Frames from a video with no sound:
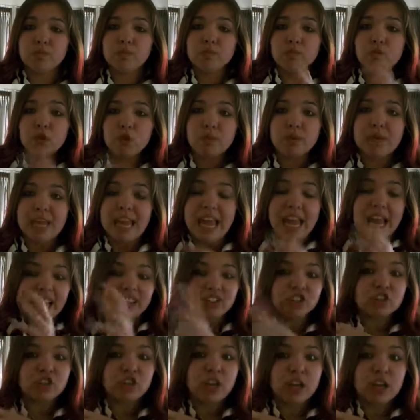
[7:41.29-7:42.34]
Ruby and
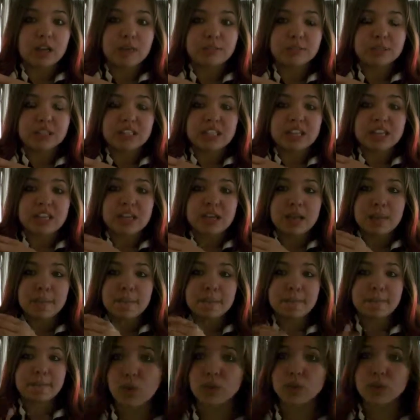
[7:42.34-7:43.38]
Chubbs
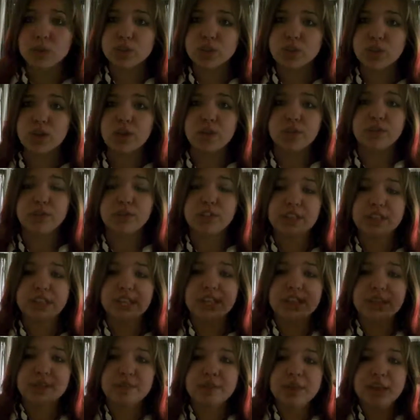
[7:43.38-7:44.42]
look for
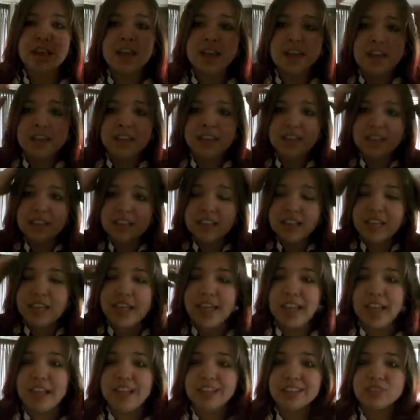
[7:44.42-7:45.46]
Liam
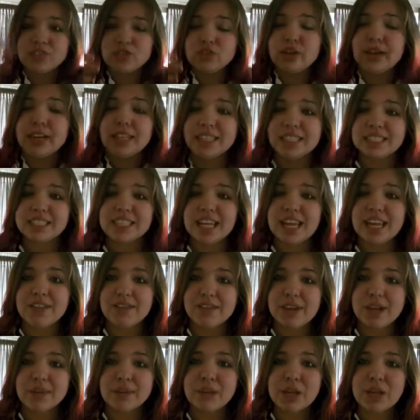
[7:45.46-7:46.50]
and try to save
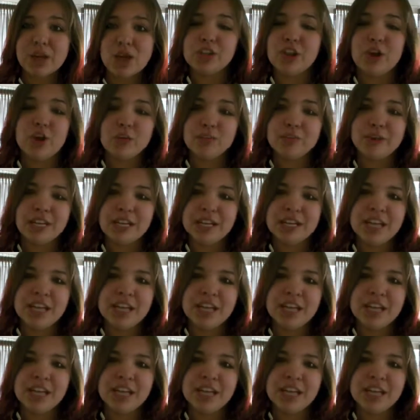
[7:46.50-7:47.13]
him. Nope.